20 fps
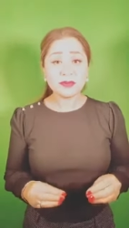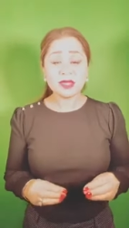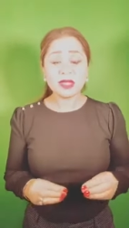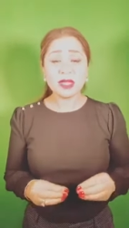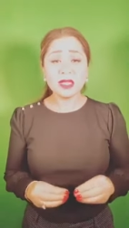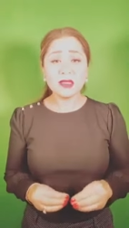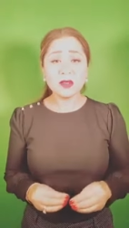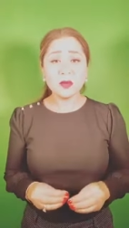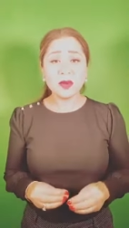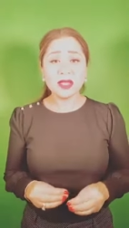
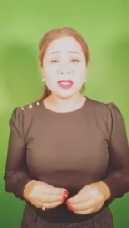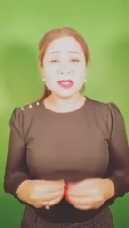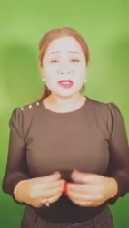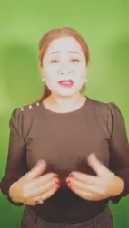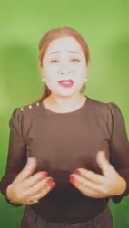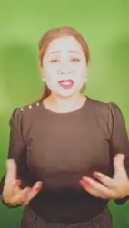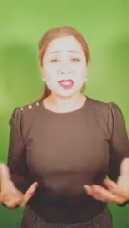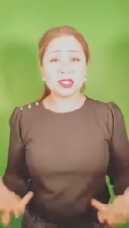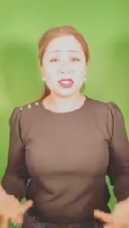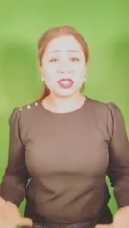And the way the
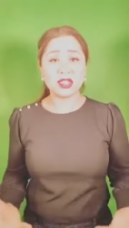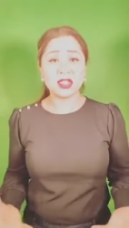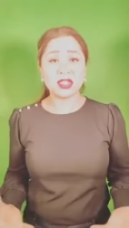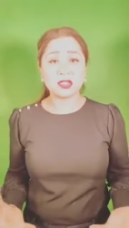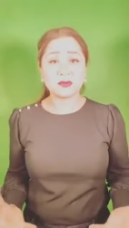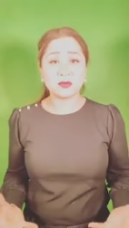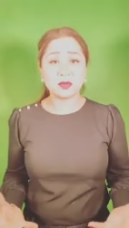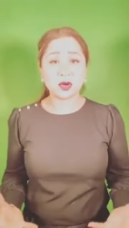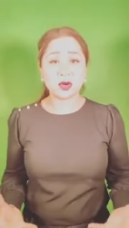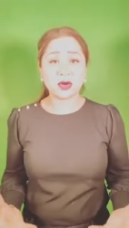Excel sheet
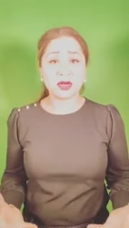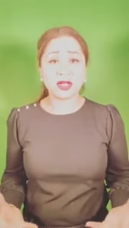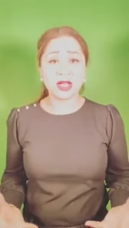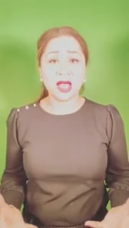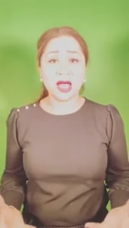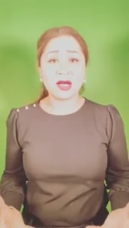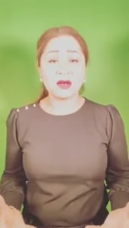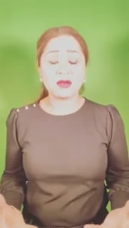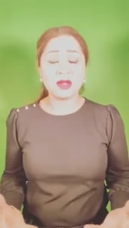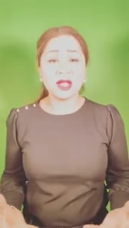is broken
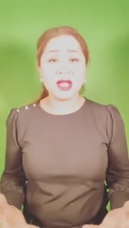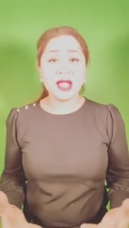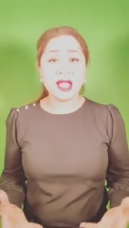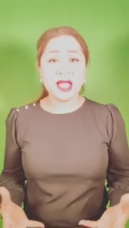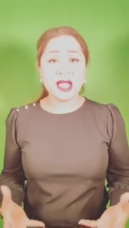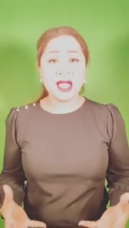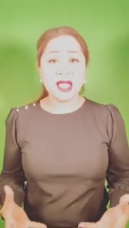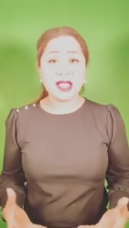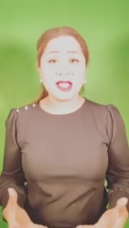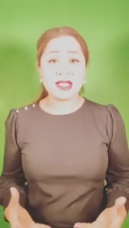out
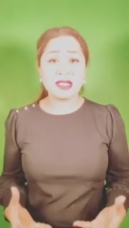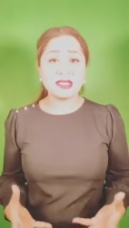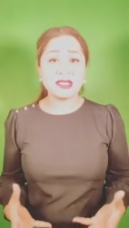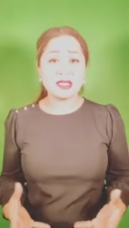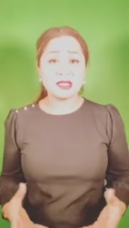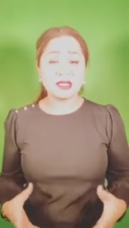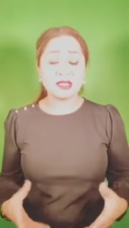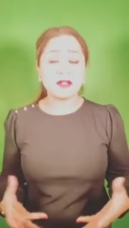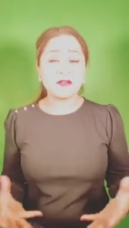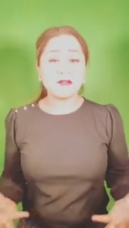is
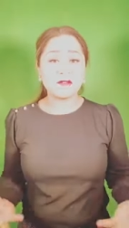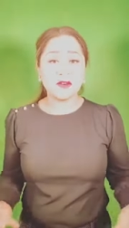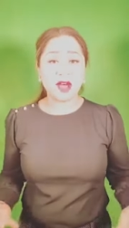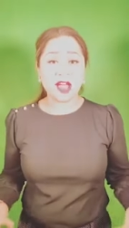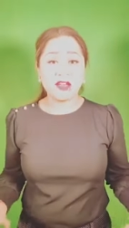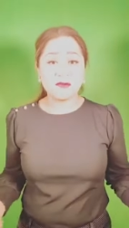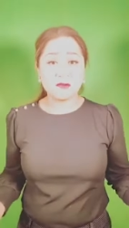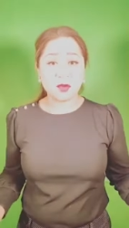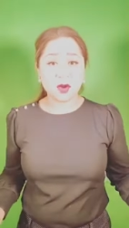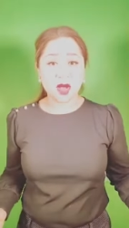into the
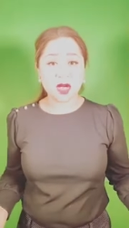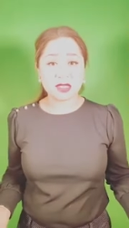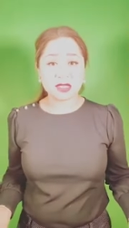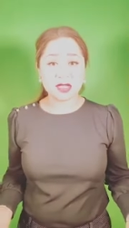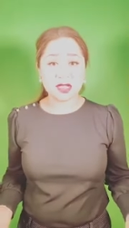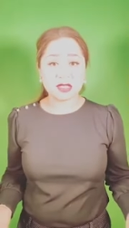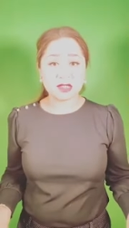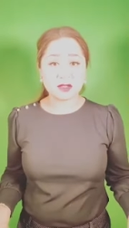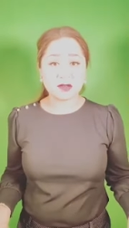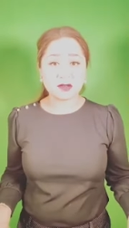5
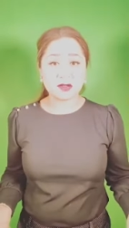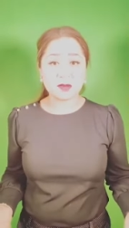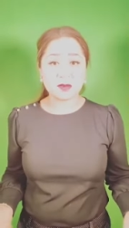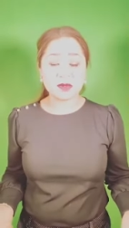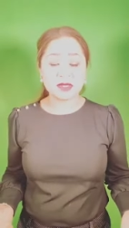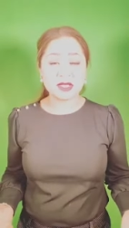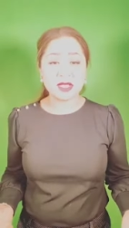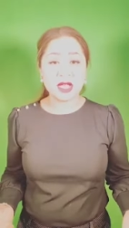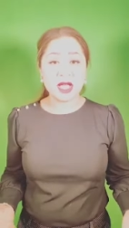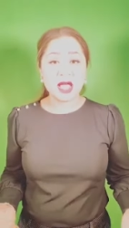process
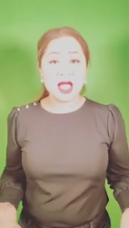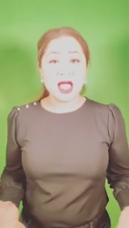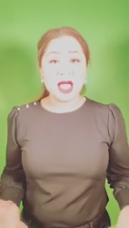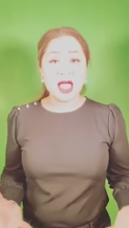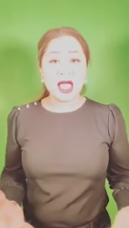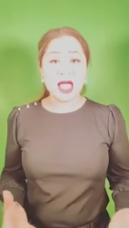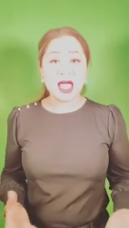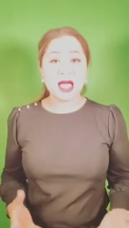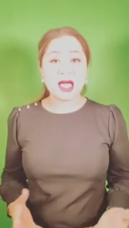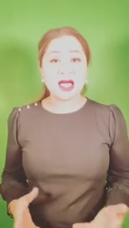groups.
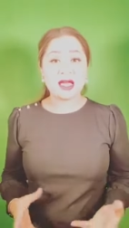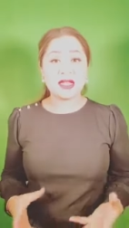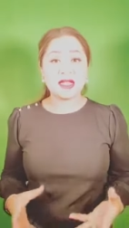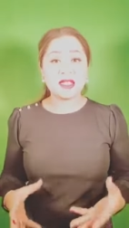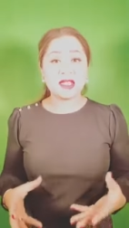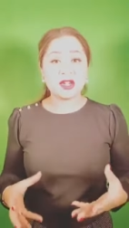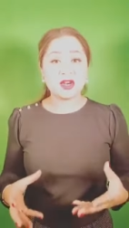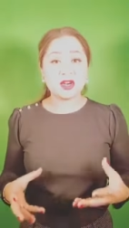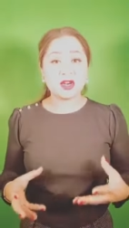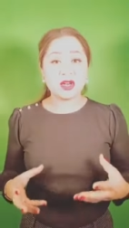
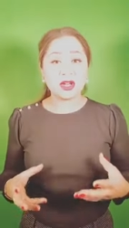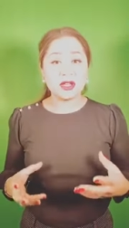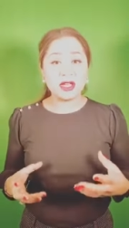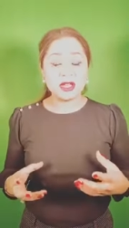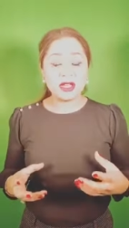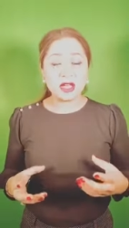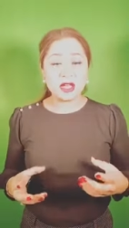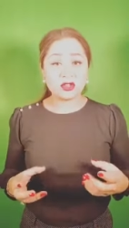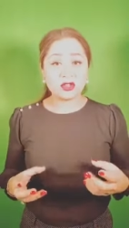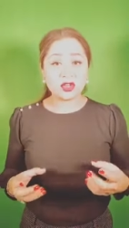And
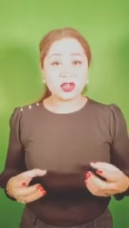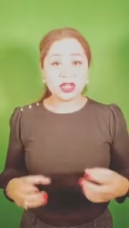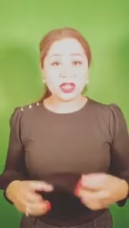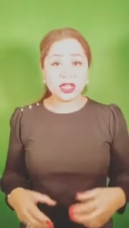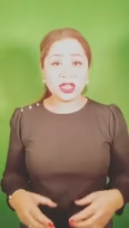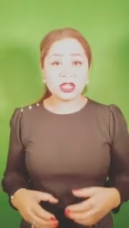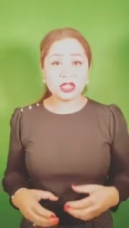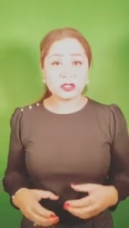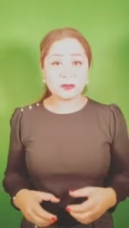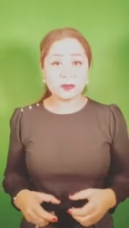under
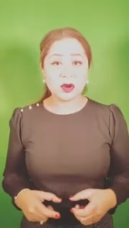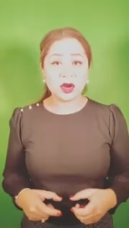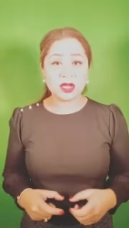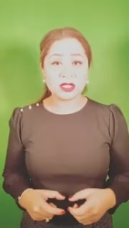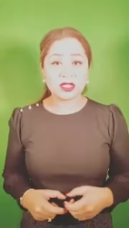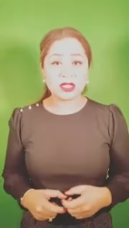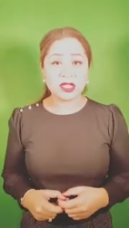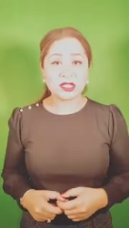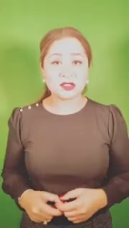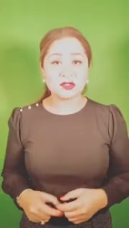each
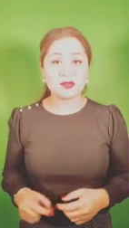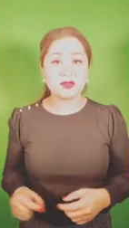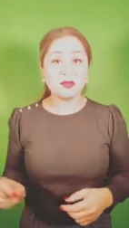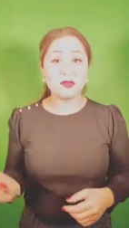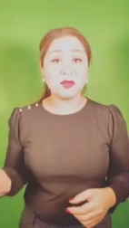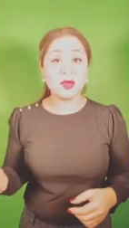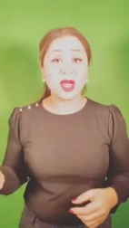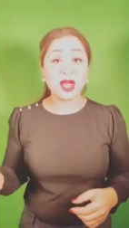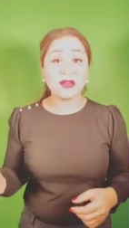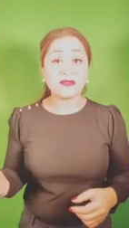process
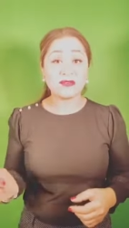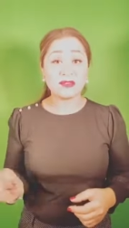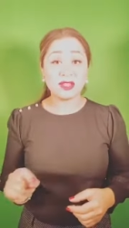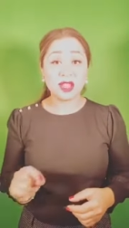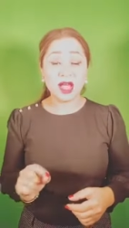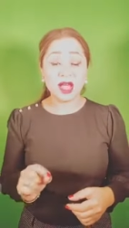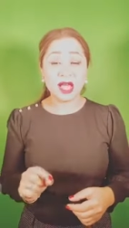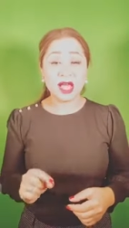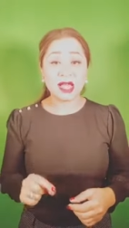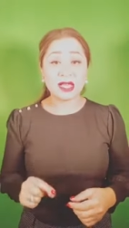group, you have
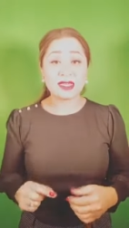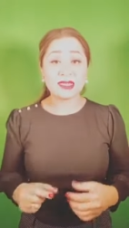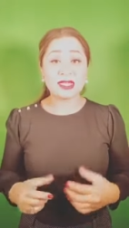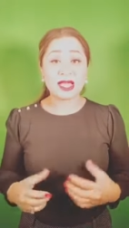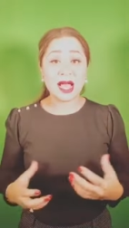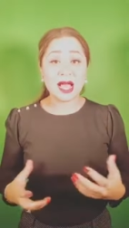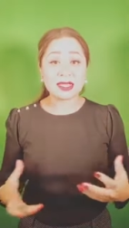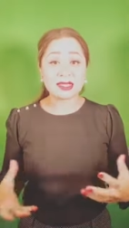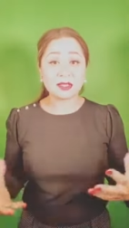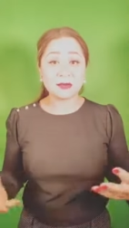lines
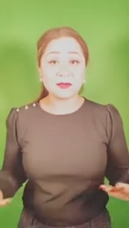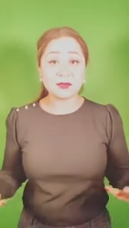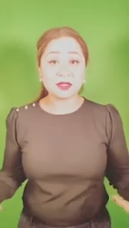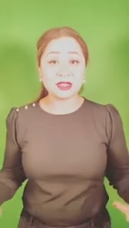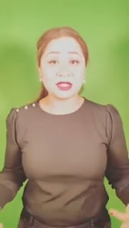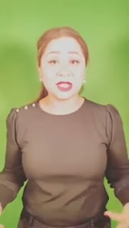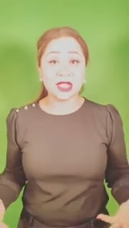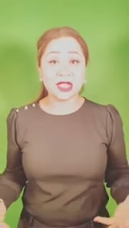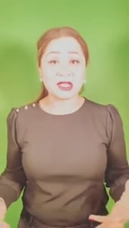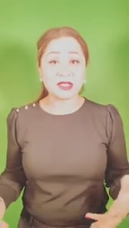as it
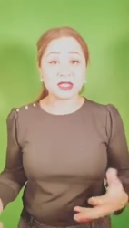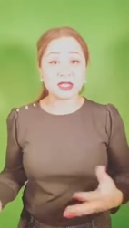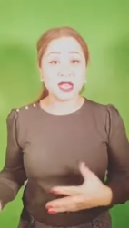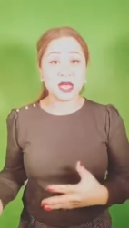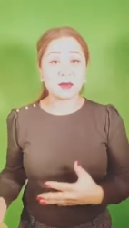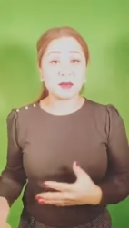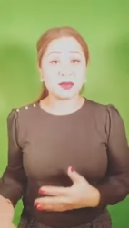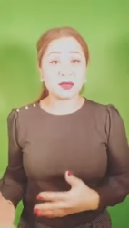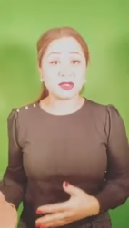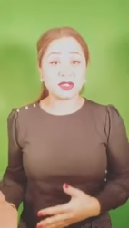pertains to
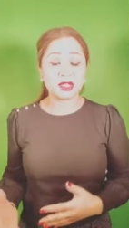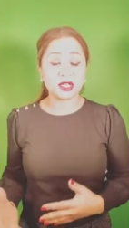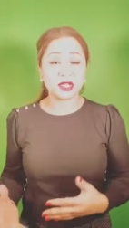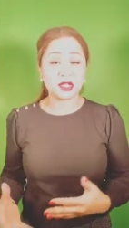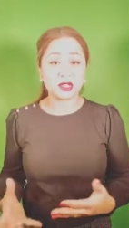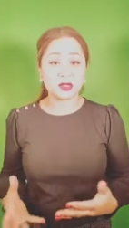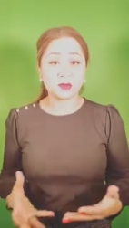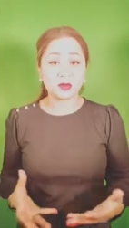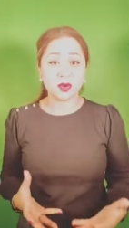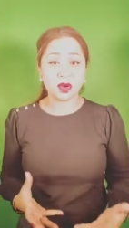that
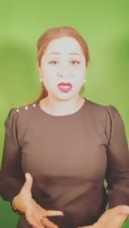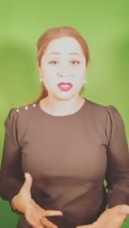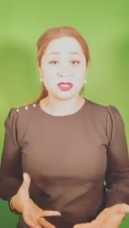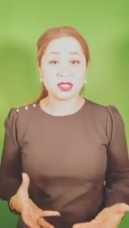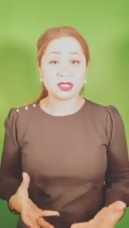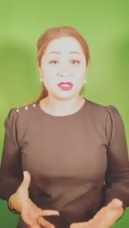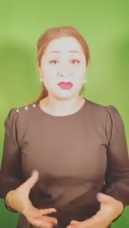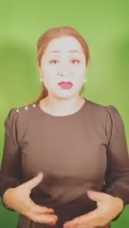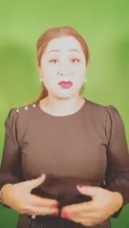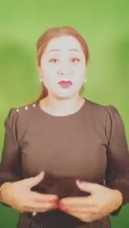particular
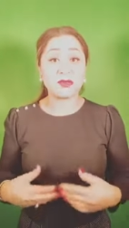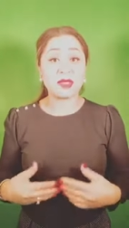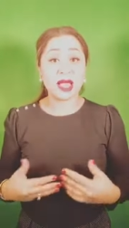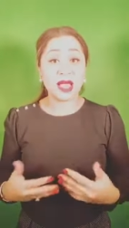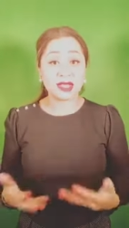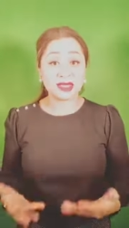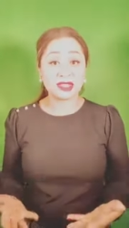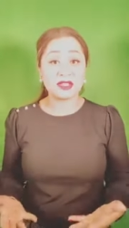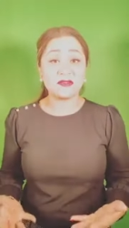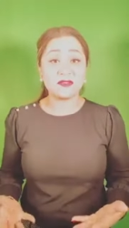process group, the
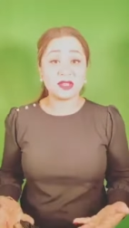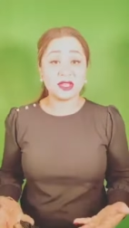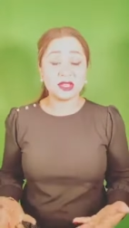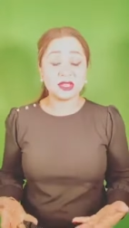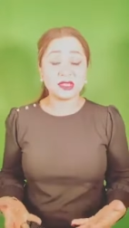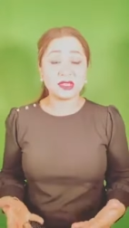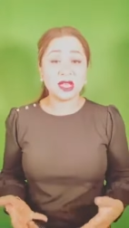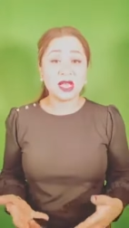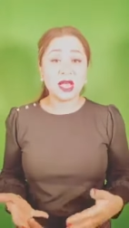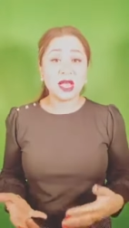
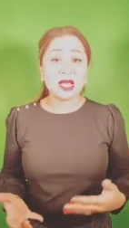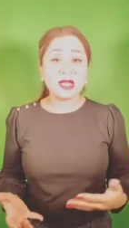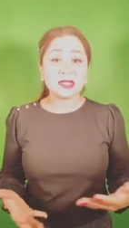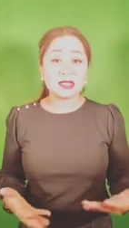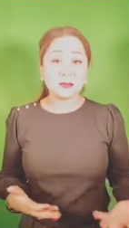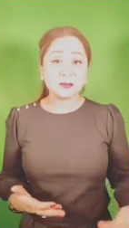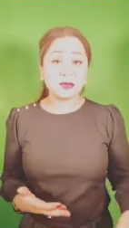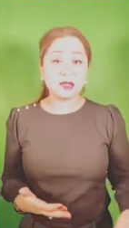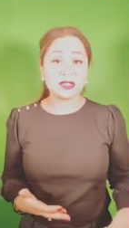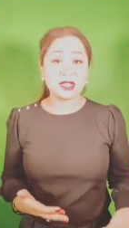activities
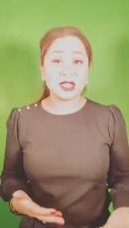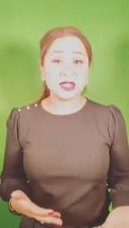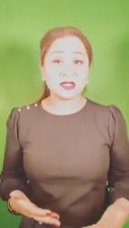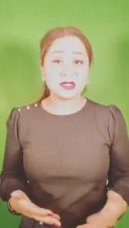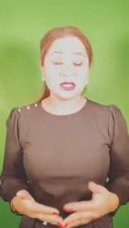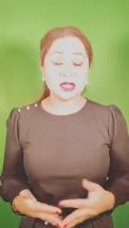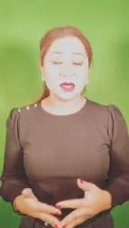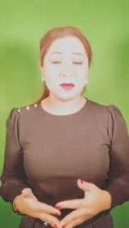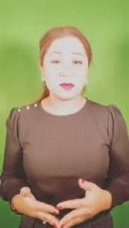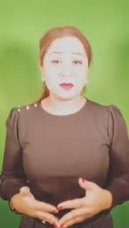that pertain
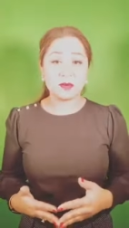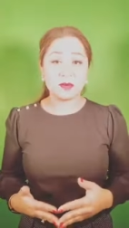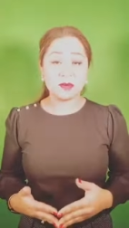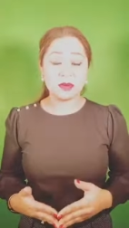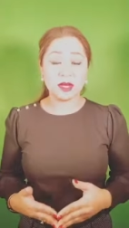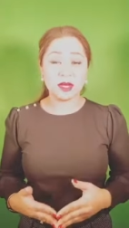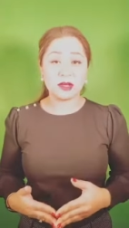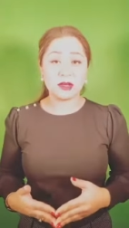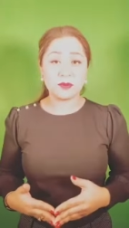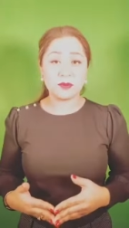to
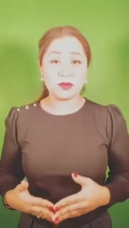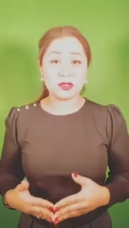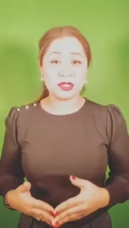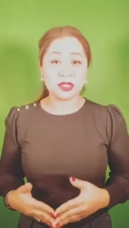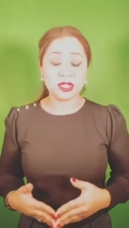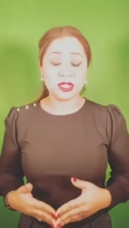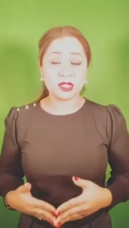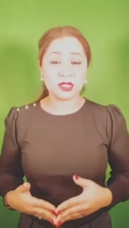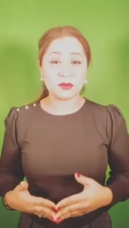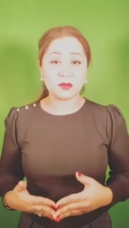that
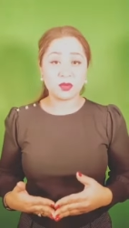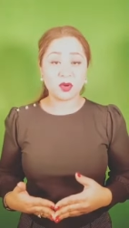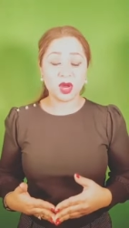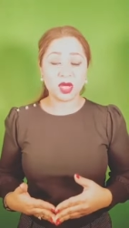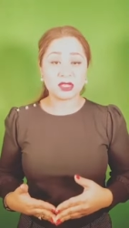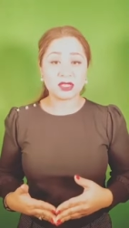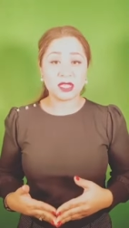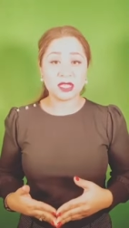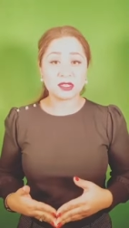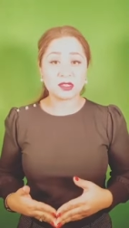particular
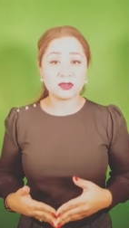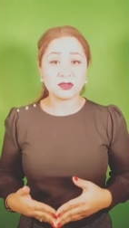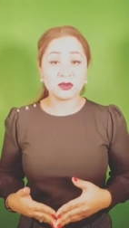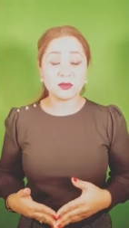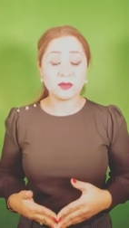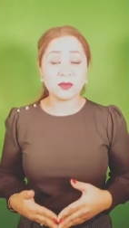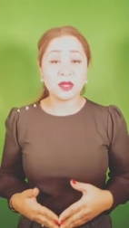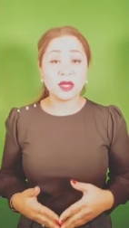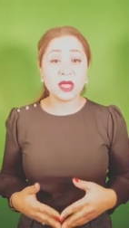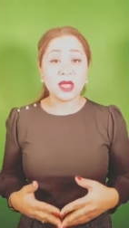process
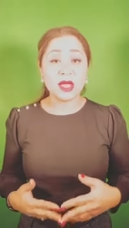group.